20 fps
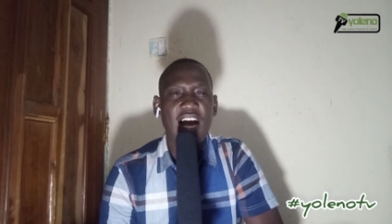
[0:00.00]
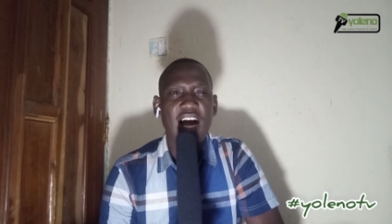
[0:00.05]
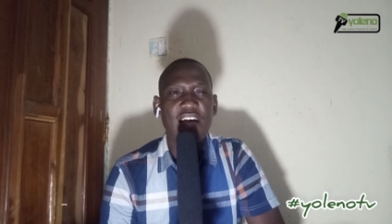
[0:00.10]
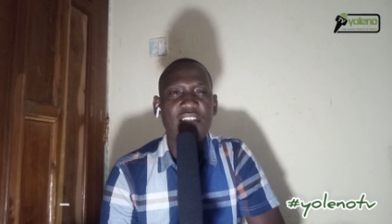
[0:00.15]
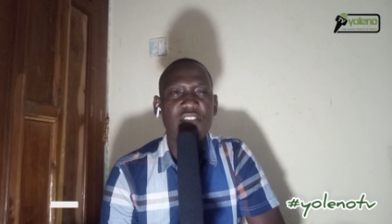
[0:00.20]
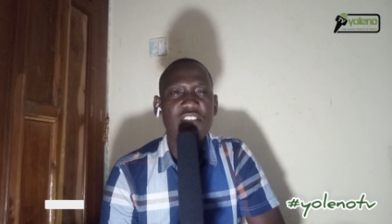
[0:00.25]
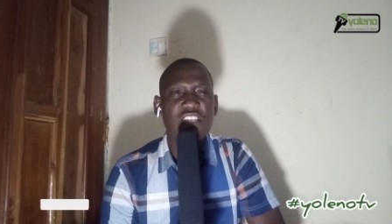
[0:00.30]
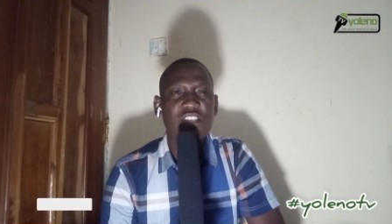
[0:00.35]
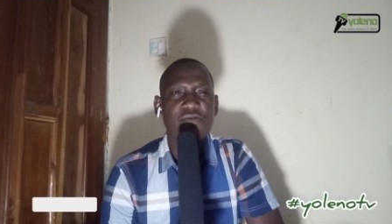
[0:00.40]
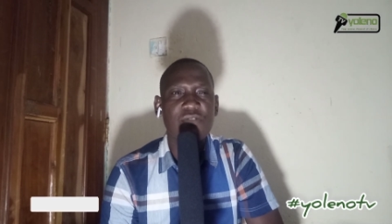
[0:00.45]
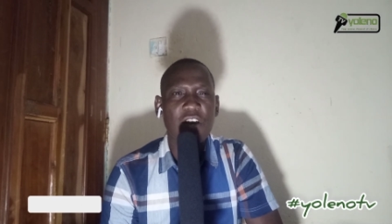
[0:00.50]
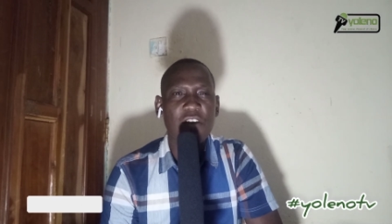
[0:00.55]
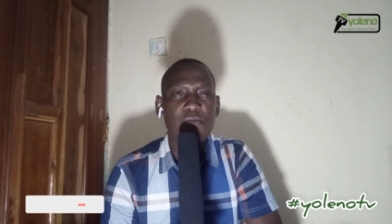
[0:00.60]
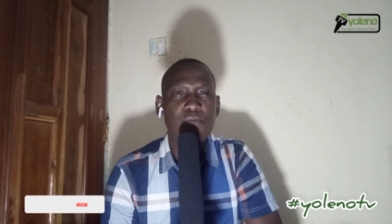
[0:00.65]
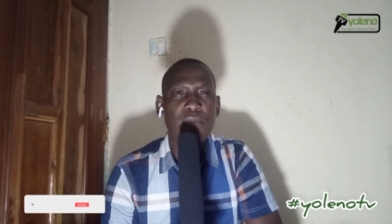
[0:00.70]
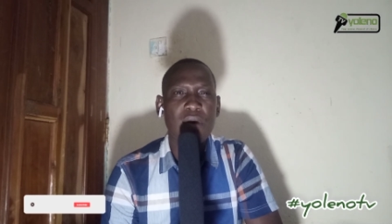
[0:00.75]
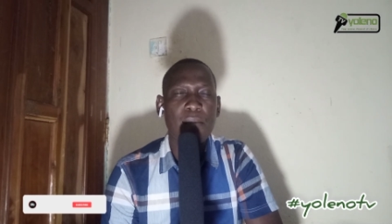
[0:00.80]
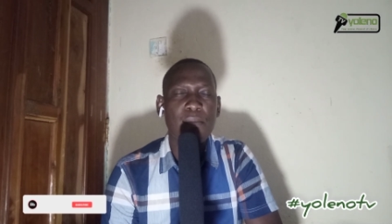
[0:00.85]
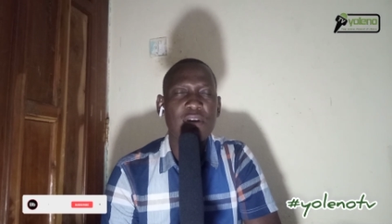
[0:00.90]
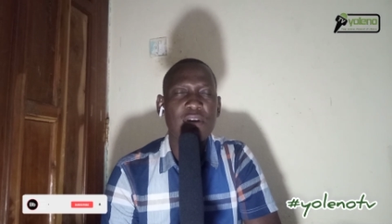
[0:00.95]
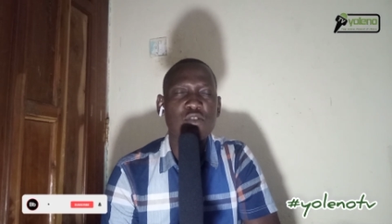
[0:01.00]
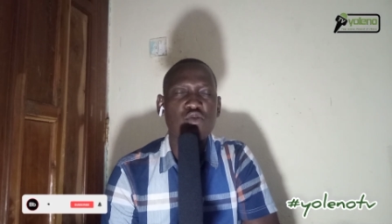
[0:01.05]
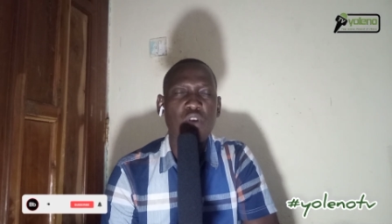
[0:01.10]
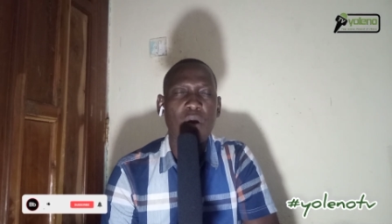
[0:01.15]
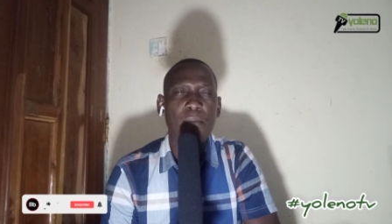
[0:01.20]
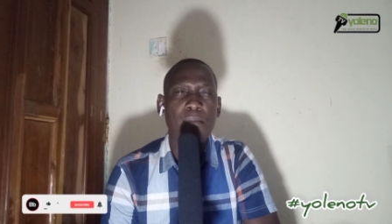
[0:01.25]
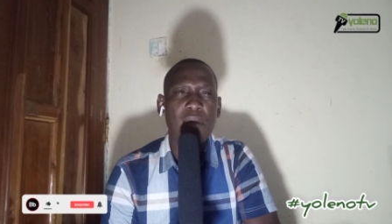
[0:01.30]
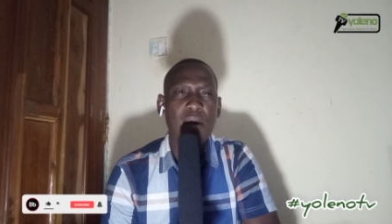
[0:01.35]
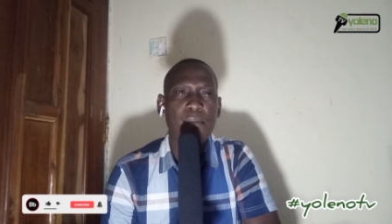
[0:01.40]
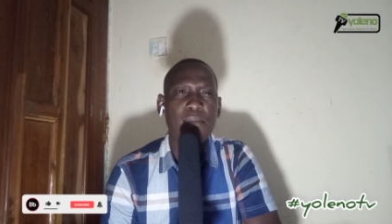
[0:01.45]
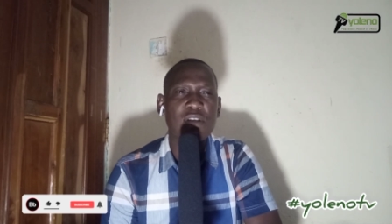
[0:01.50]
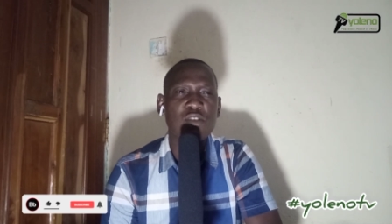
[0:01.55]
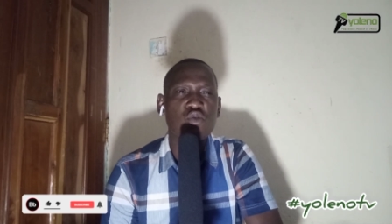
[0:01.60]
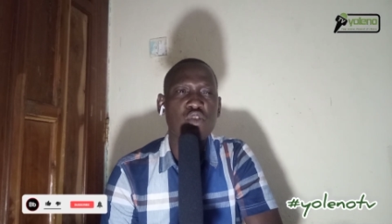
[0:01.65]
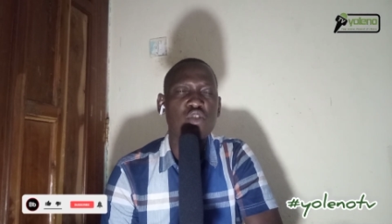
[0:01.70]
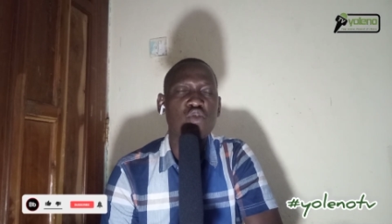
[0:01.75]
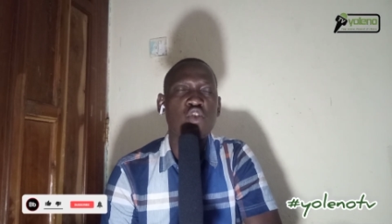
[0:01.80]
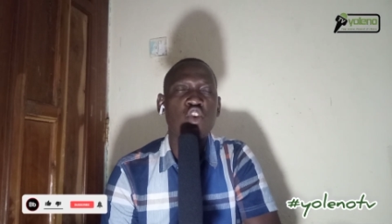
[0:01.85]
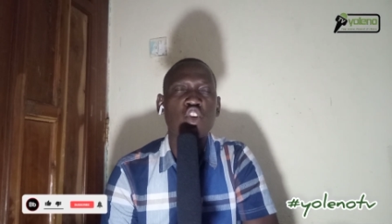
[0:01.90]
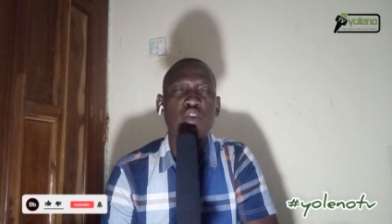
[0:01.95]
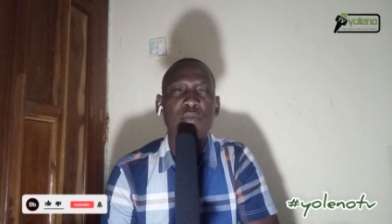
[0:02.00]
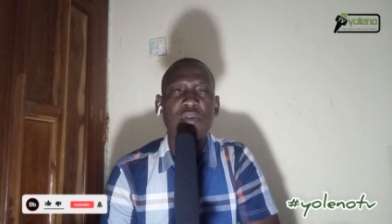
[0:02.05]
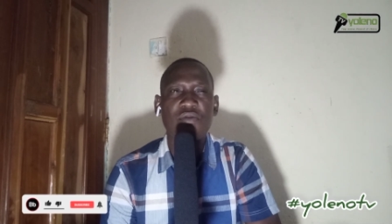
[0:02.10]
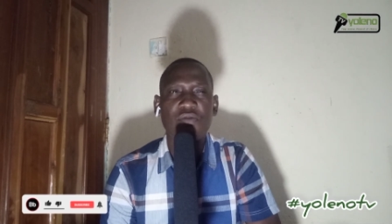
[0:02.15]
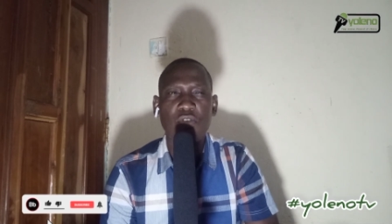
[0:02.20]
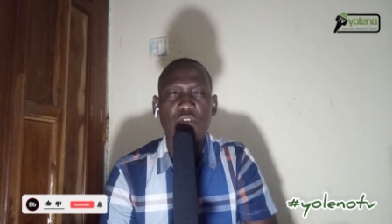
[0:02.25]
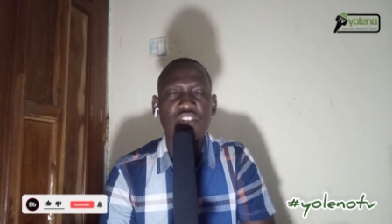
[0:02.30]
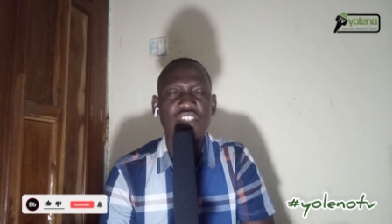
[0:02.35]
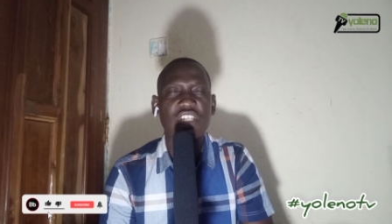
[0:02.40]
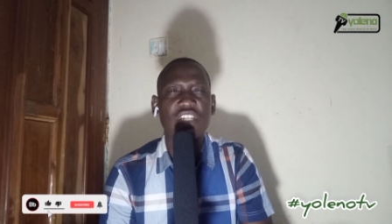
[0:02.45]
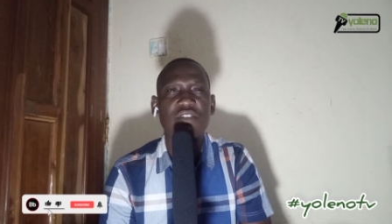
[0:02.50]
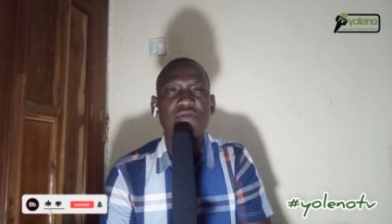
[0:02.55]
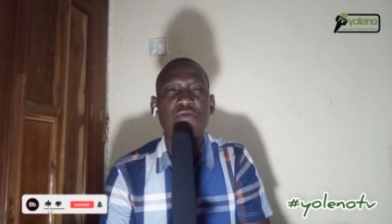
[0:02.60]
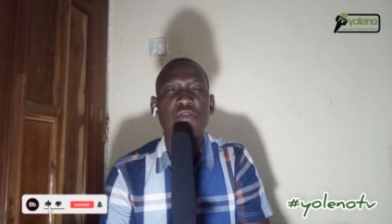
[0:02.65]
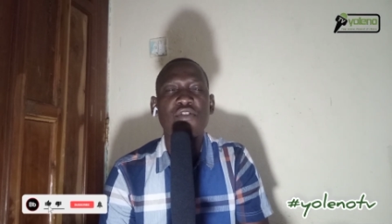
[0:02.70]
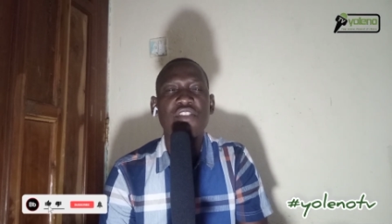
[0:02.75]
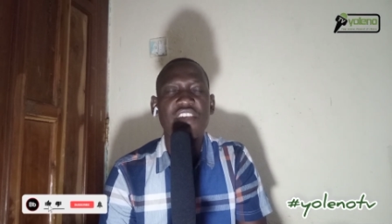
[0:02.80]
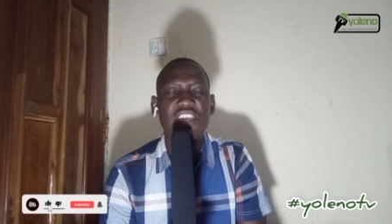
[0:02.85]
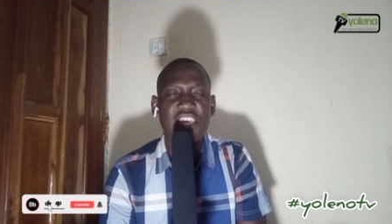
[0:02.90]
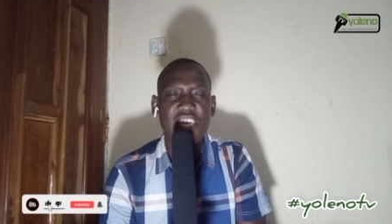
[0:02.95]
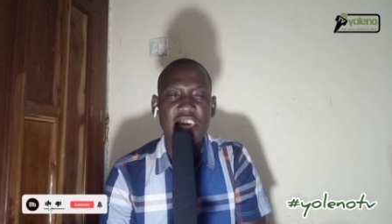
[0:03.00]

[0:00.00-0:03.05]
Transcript: and these five members were members who are going to be voted for the